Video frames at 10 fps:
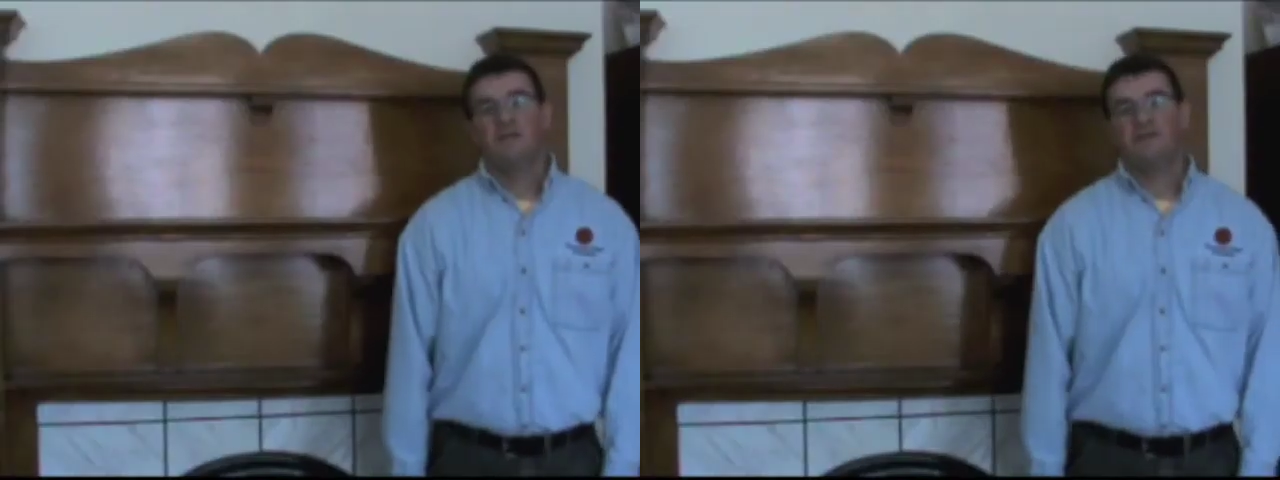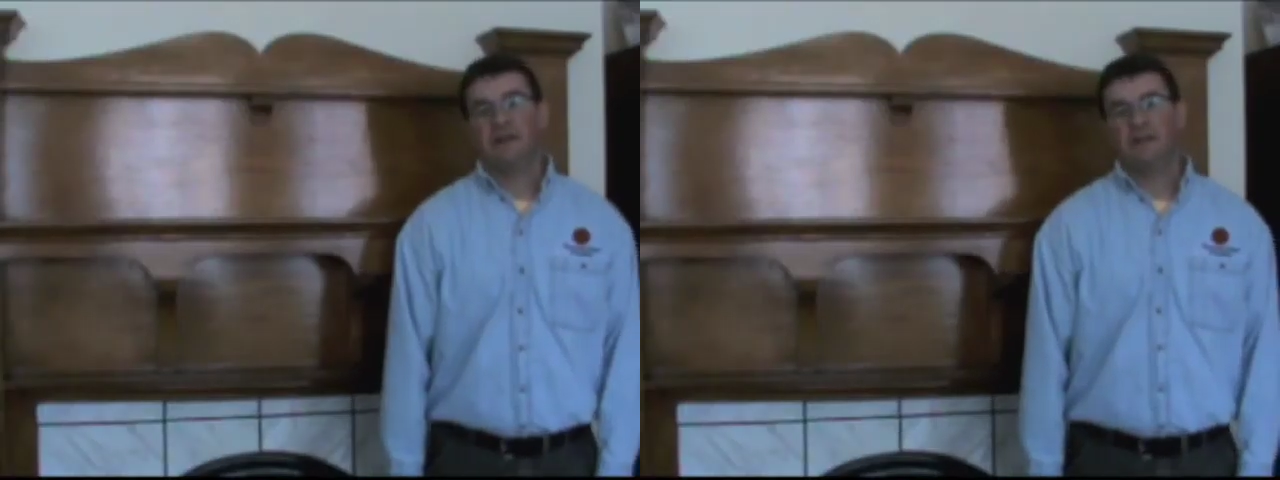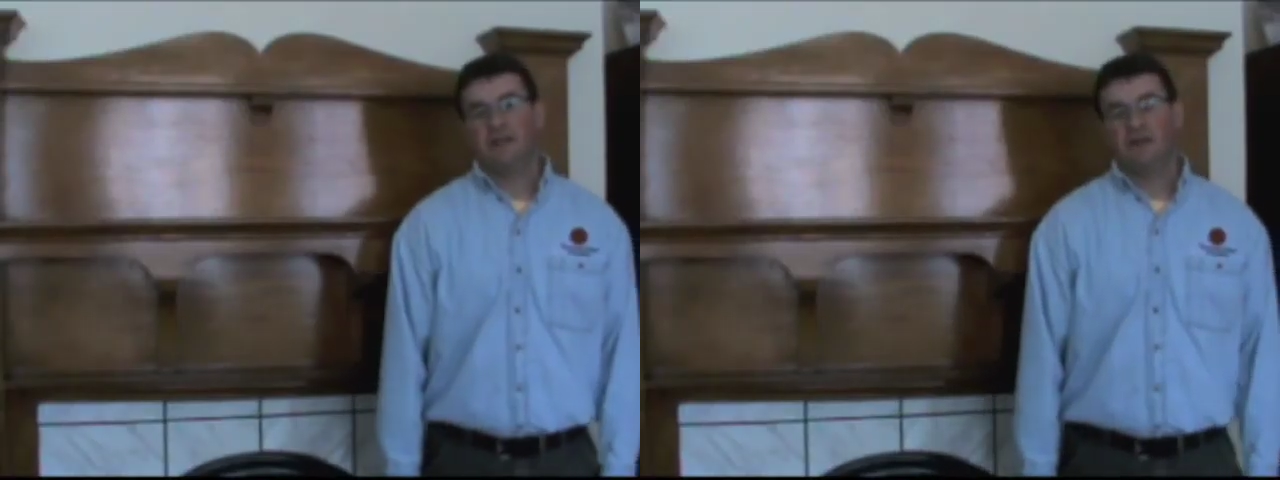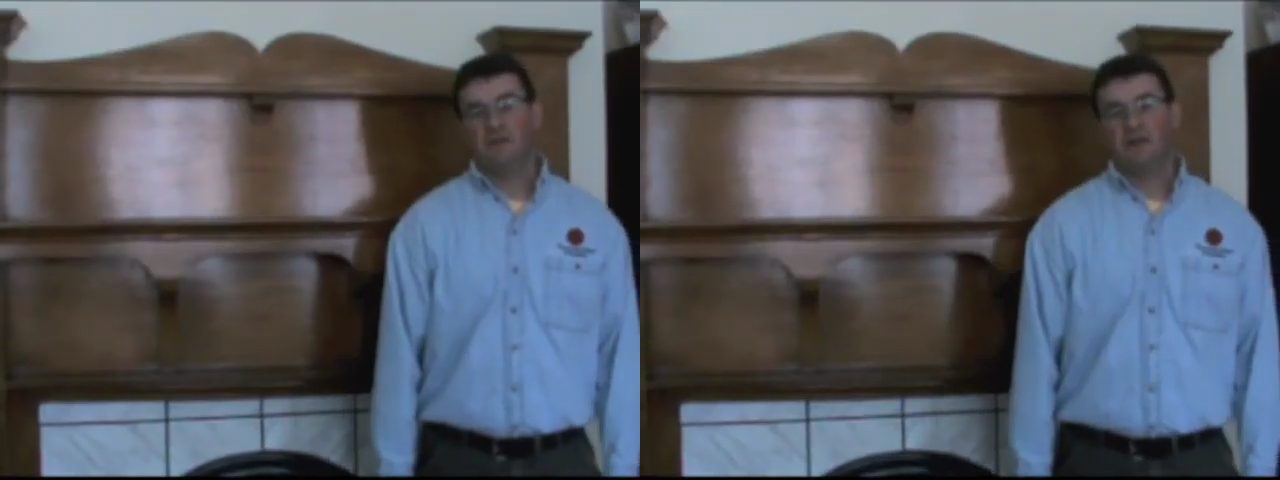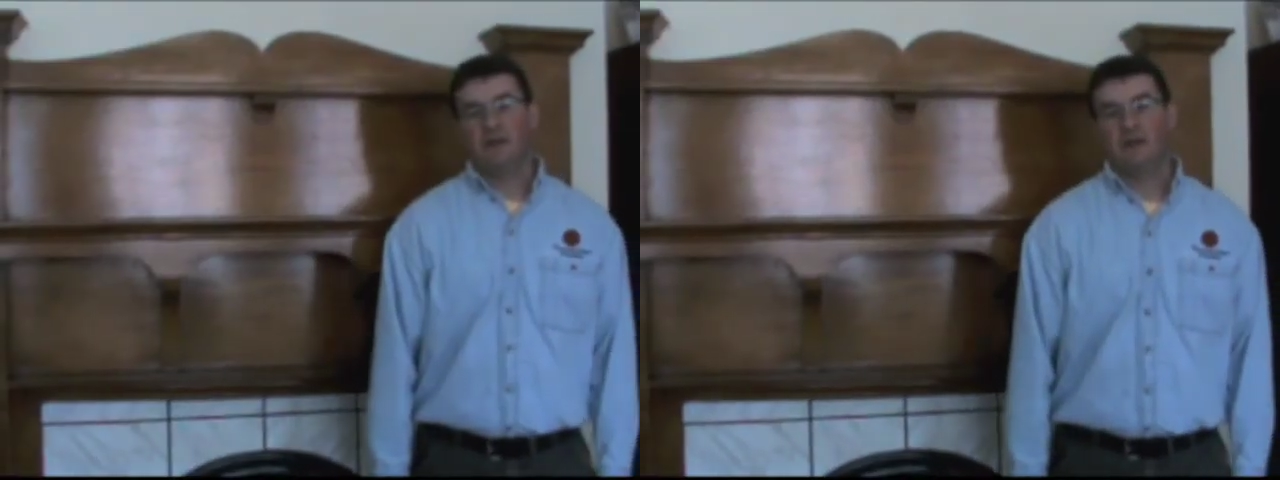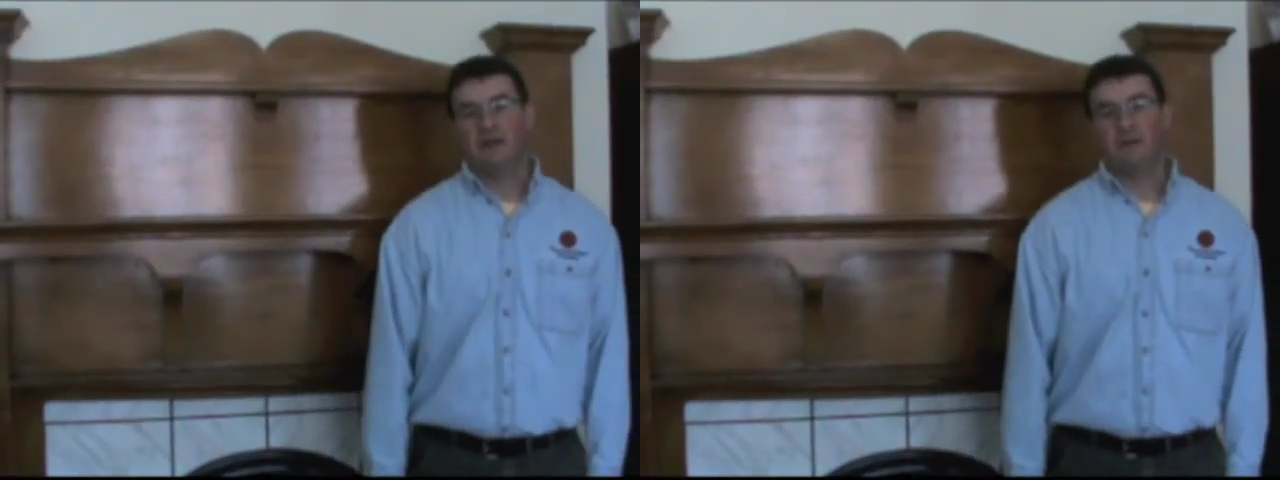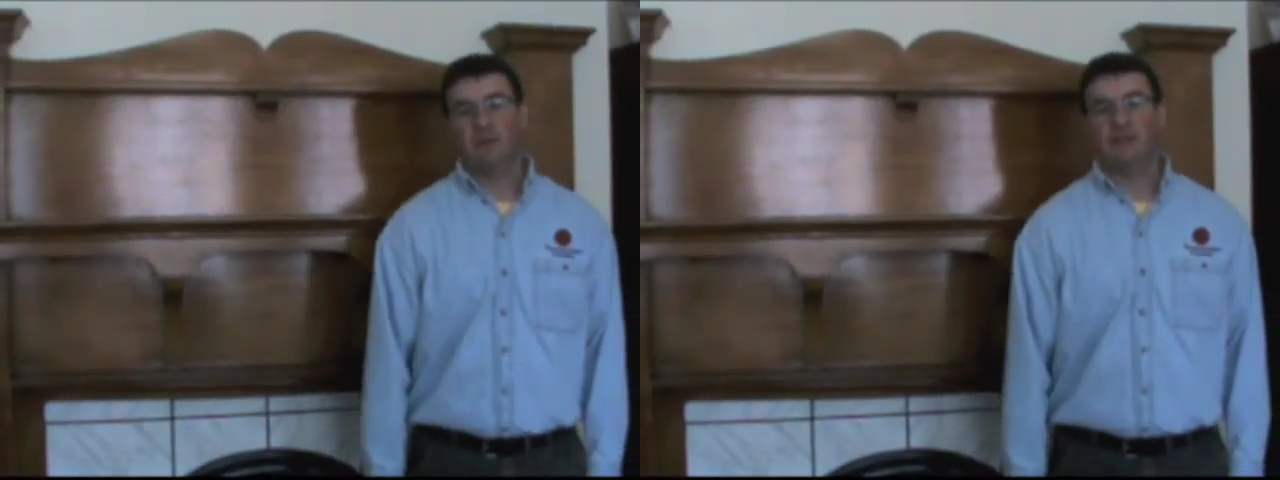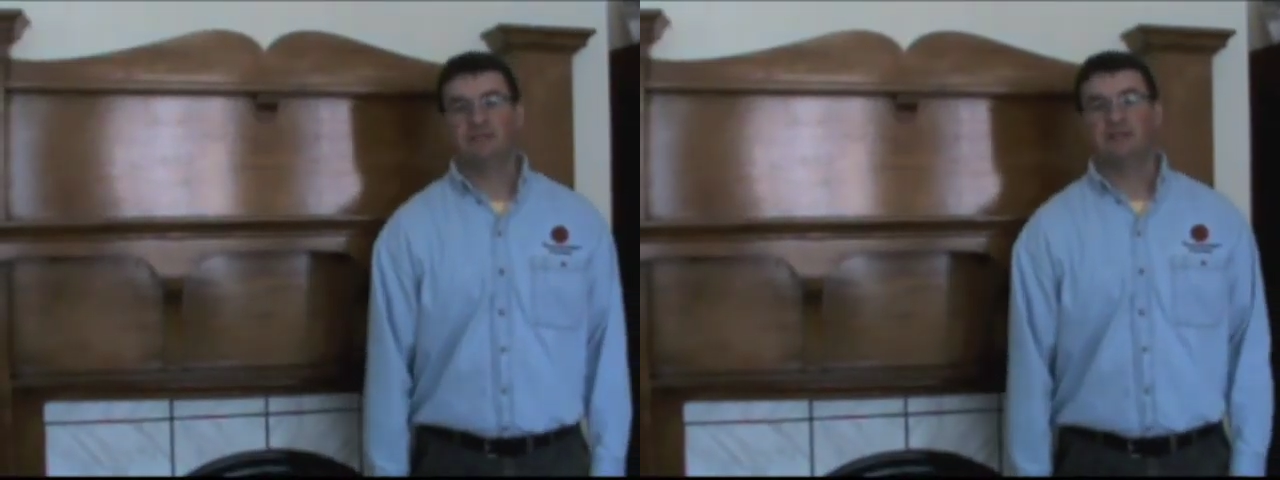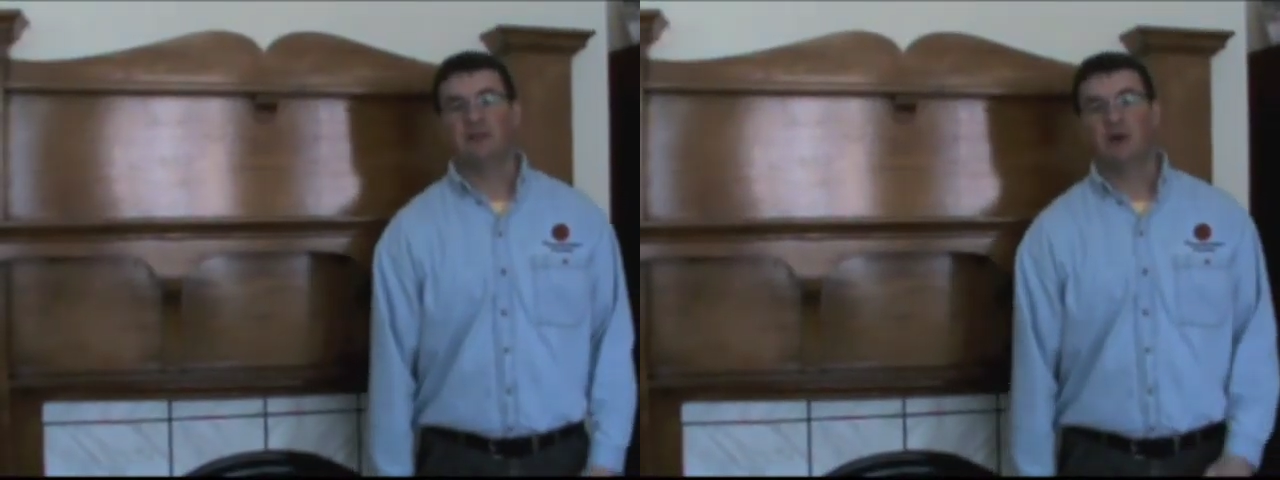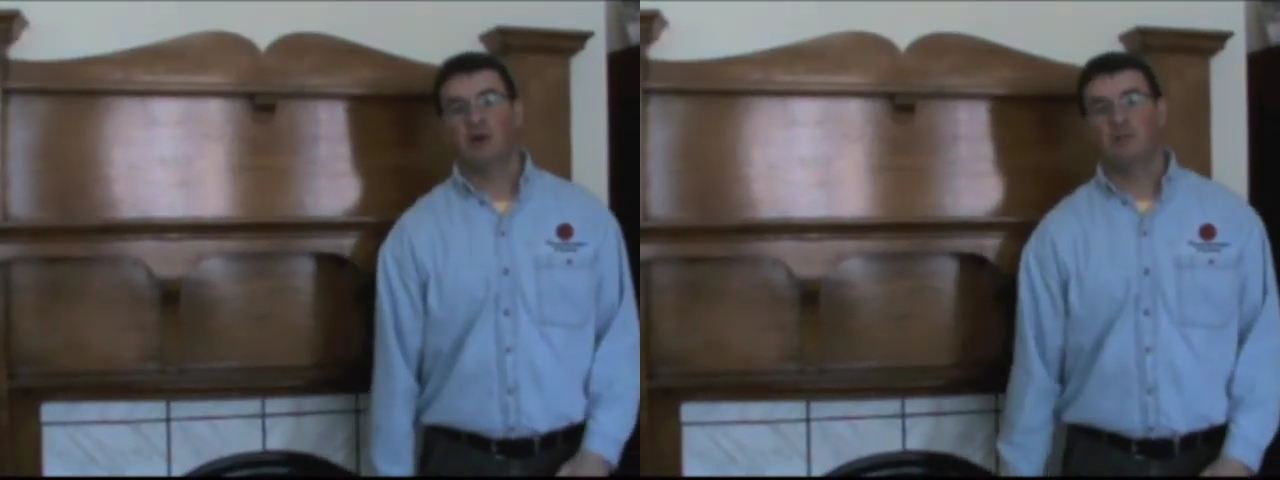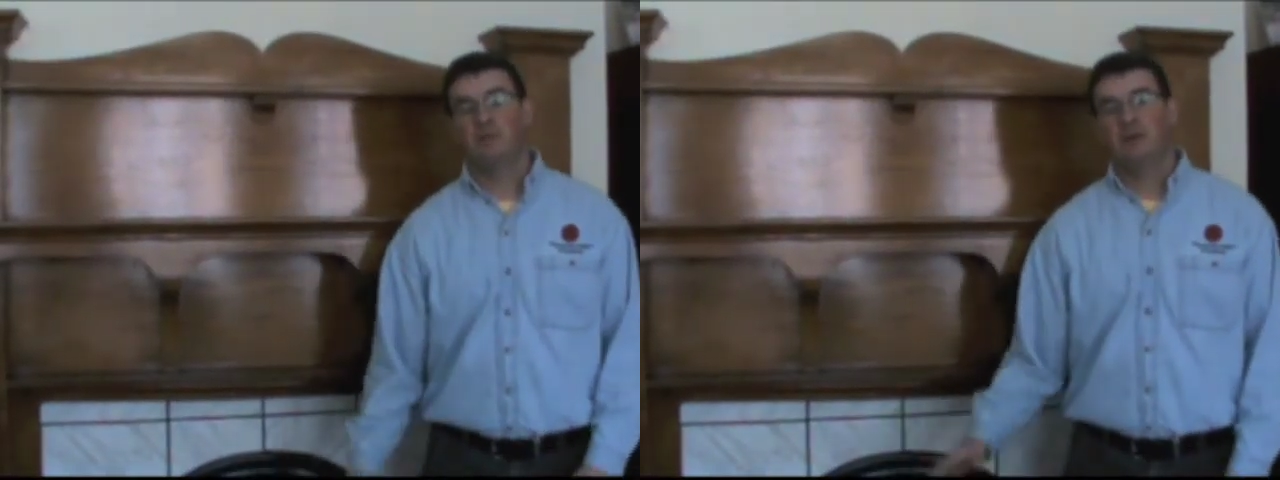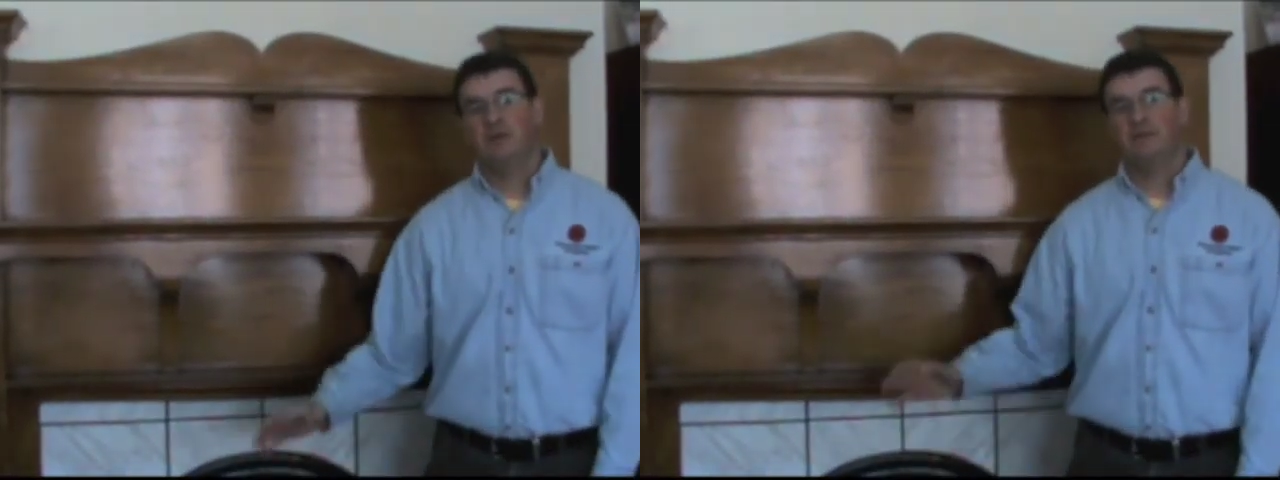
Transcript: Finally, here we are at a place in the home